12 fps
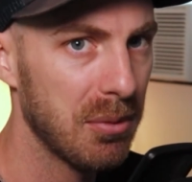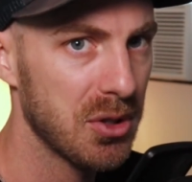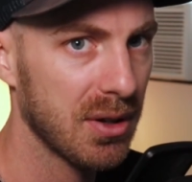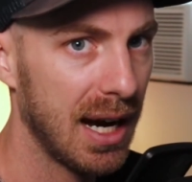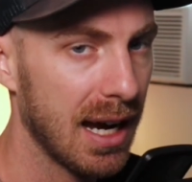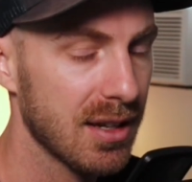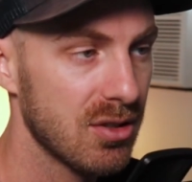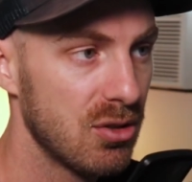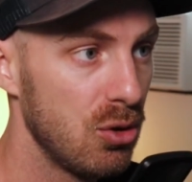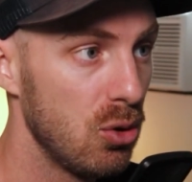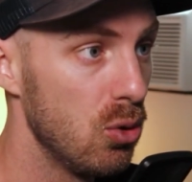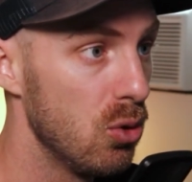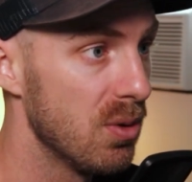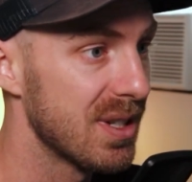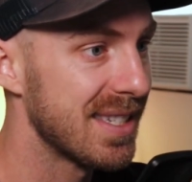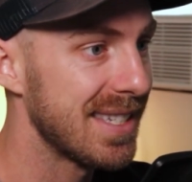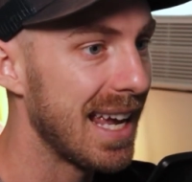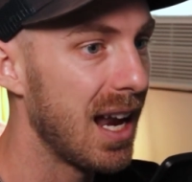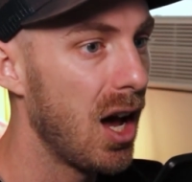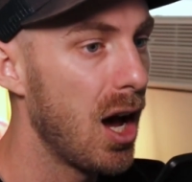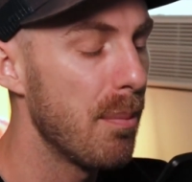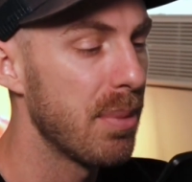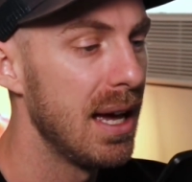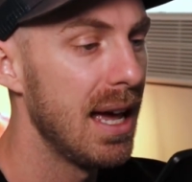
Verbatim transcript: tracks to set up